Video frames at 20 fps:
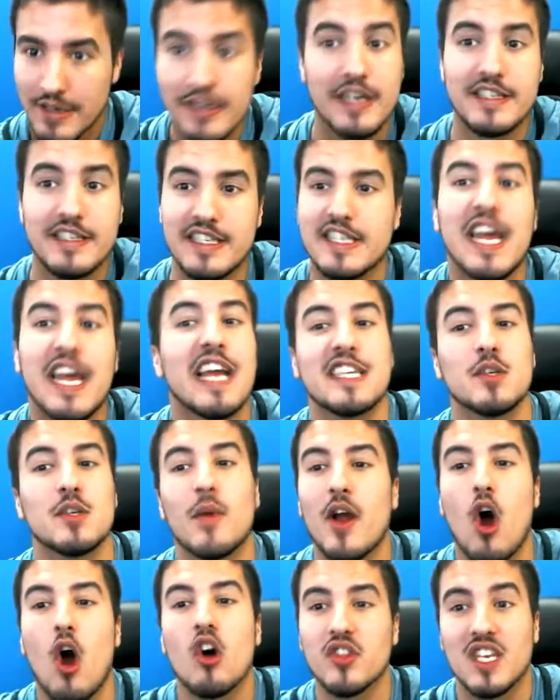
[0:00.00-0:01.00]
because it takes
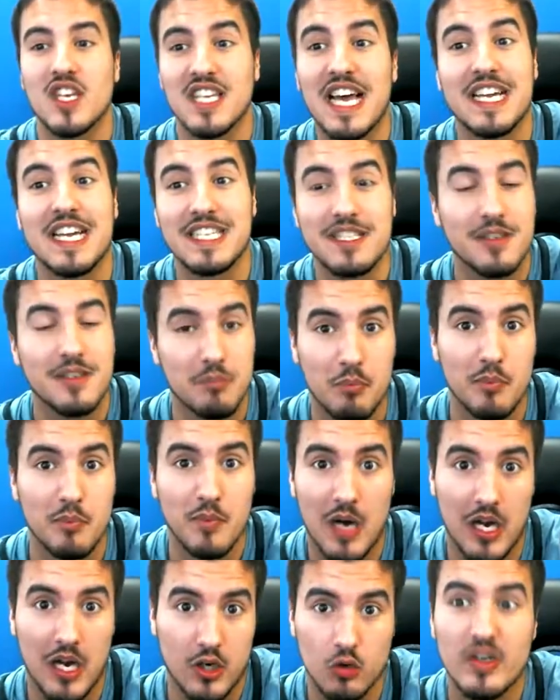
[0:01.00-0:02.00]
away all the light
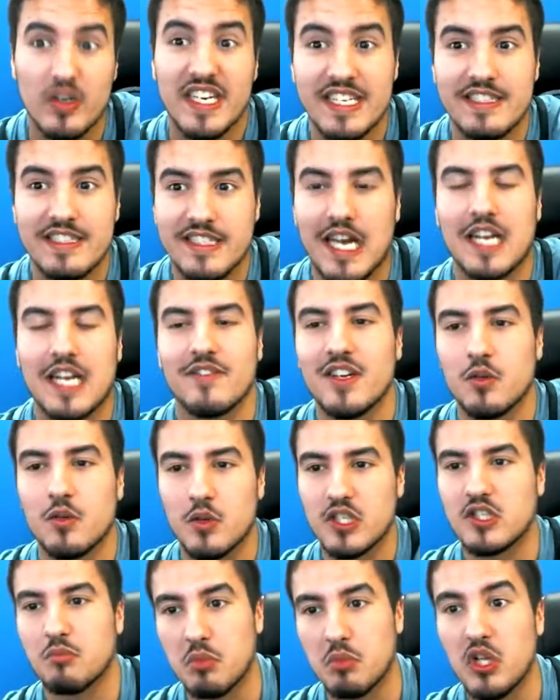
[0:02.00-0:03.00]
uh, greens out of it,
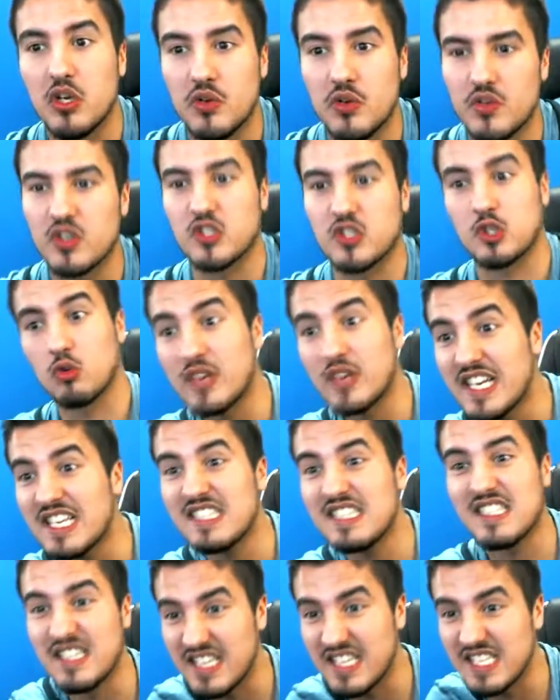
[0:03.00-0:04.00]
which is blue. There's
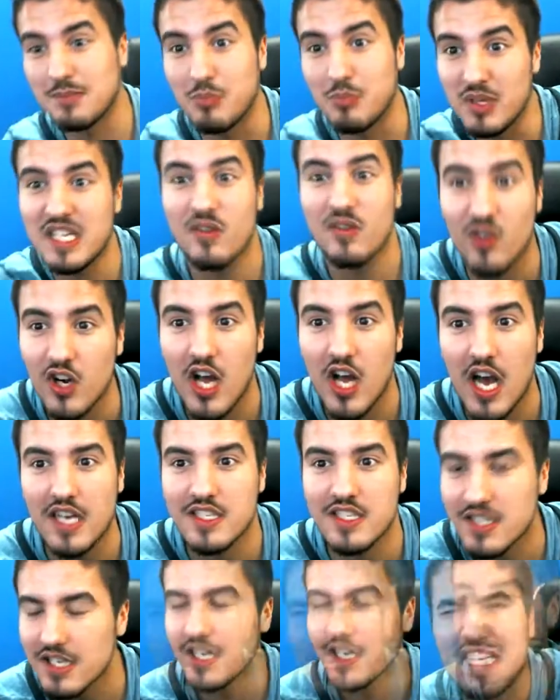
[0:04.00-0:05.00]
greens in this, believe it or
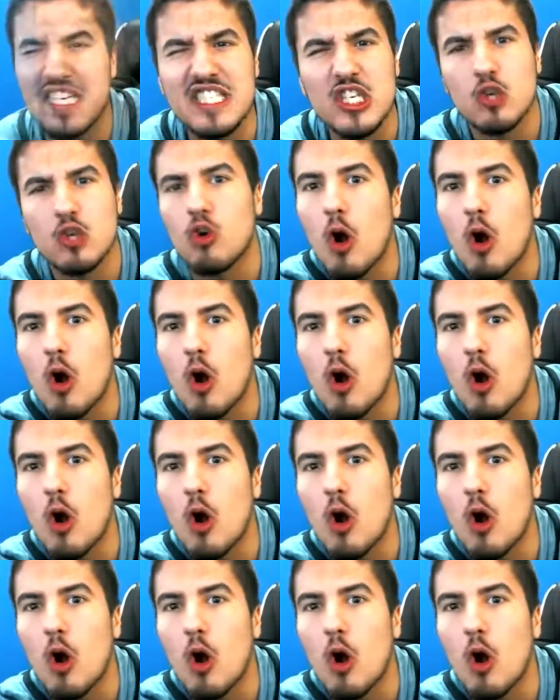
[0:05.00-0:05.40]
not. At least the